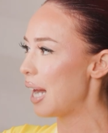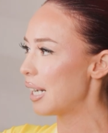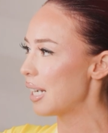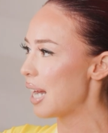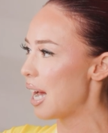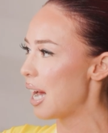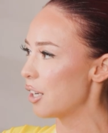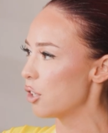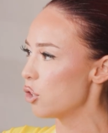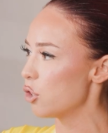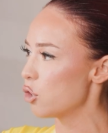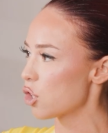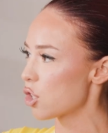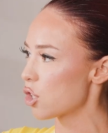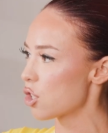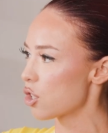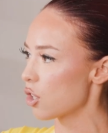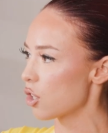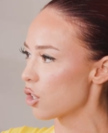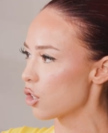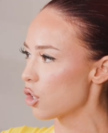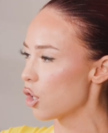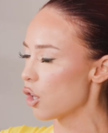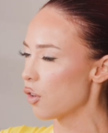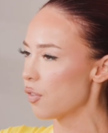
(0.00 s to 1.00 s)
And yeah, you
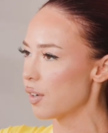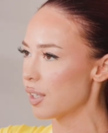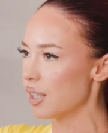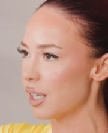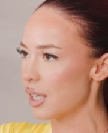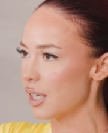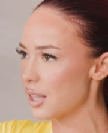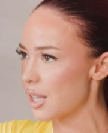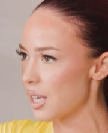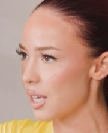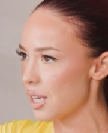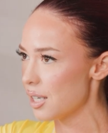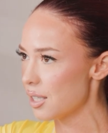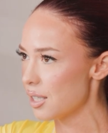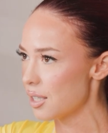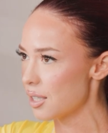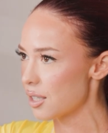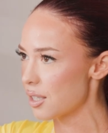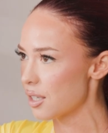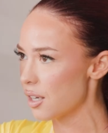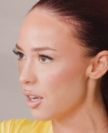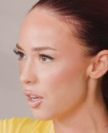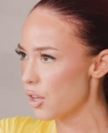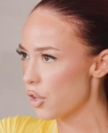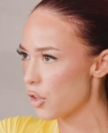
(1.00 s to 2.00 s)
just curve it like
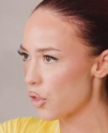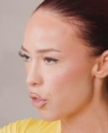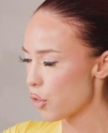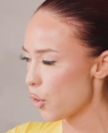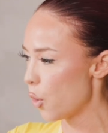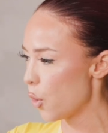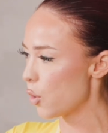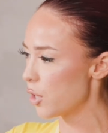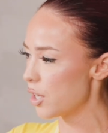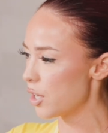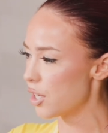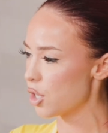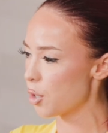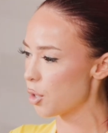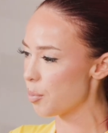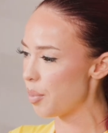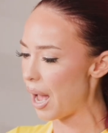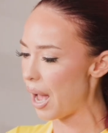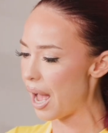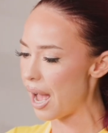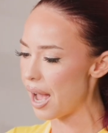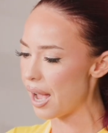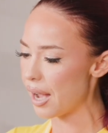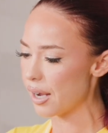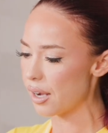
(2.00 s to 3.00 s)
this, throw it in your
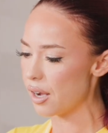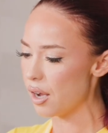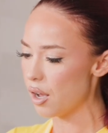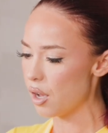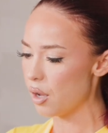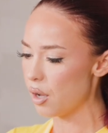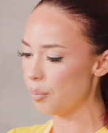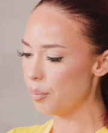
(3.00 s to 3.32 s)
bag,